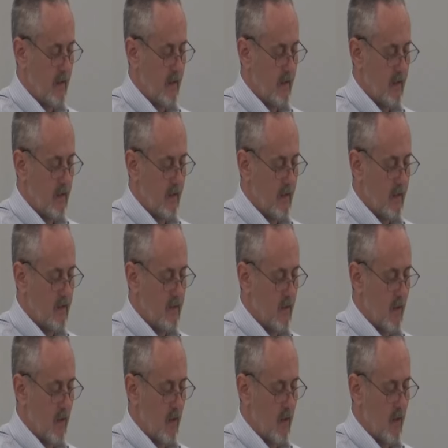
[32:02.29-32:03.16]
It is
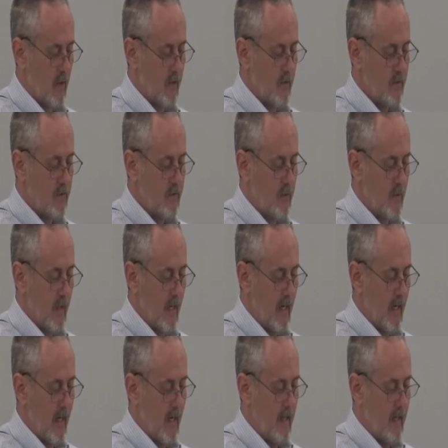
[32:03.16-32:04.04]
ours to
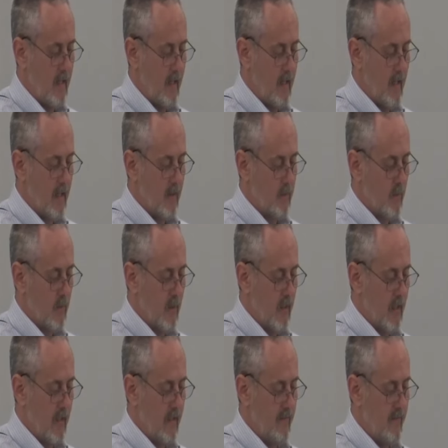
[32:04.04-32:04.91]
aid in
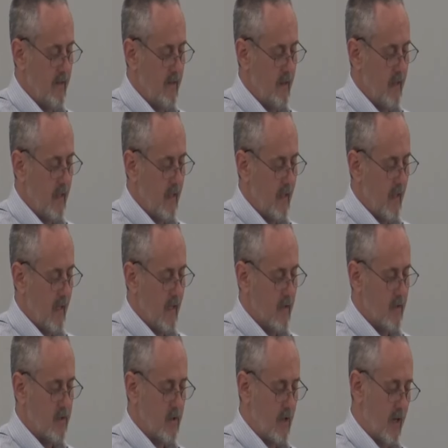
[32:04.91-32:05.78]
relieving
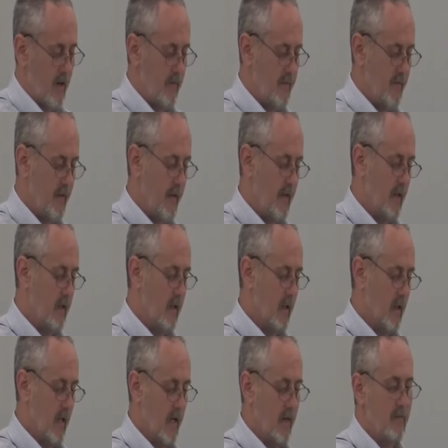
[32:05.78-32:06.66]
and softening
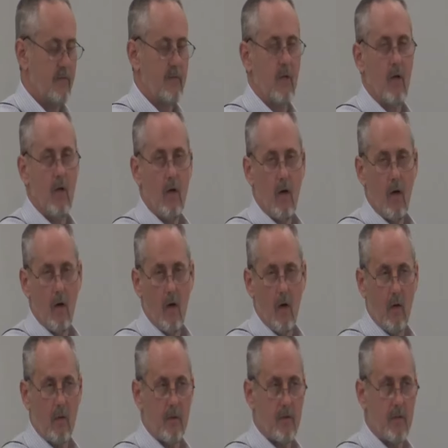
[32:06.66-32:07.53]
life's
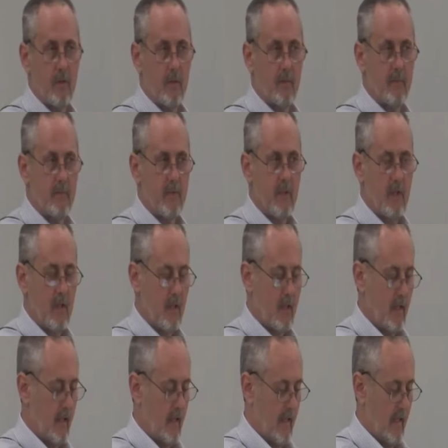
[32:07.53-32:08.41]
hardships
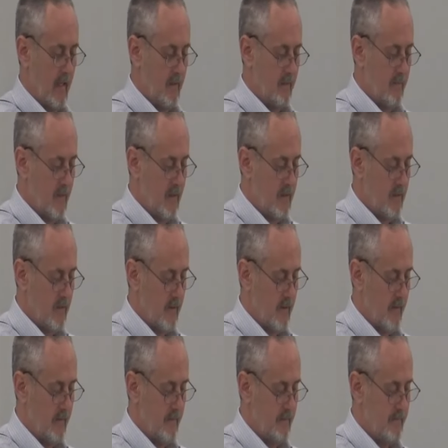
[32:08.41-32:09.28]
and
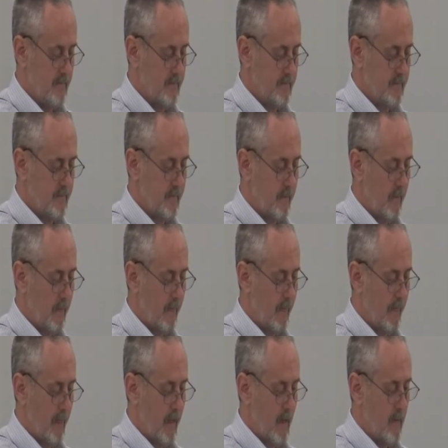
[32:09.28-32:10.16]
misery.
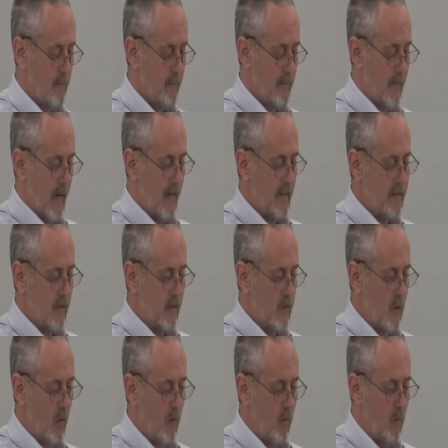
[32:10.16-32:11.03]

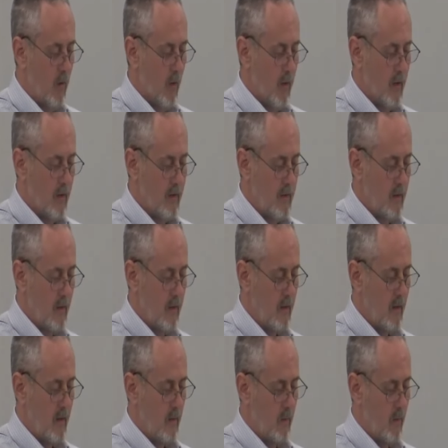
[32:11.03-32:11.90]
Practical work
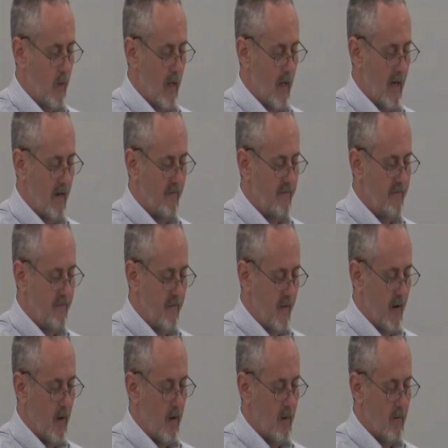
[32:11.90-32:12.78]
will have
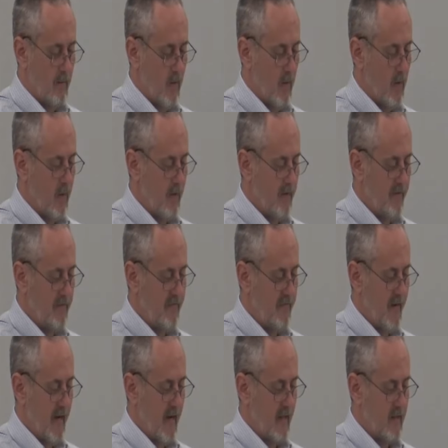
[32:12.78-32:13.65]
far more an
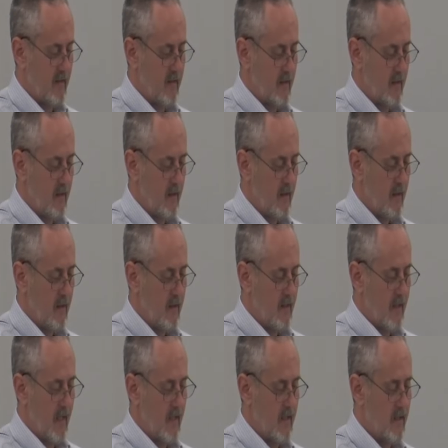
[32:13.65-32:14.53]
effect
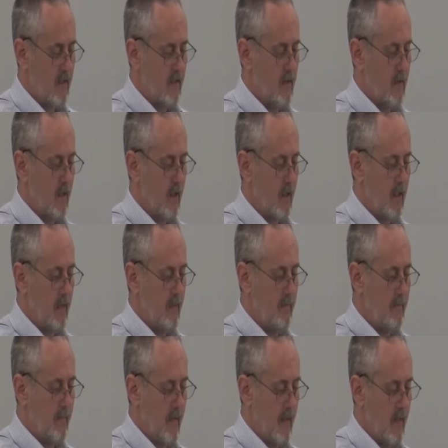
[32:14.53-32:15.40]
than
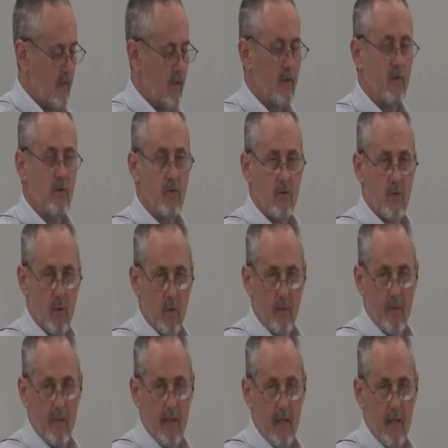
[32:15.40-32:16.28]
mere
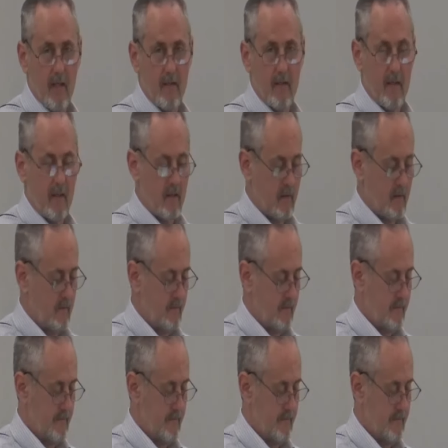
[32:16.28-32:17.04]
sermonizing.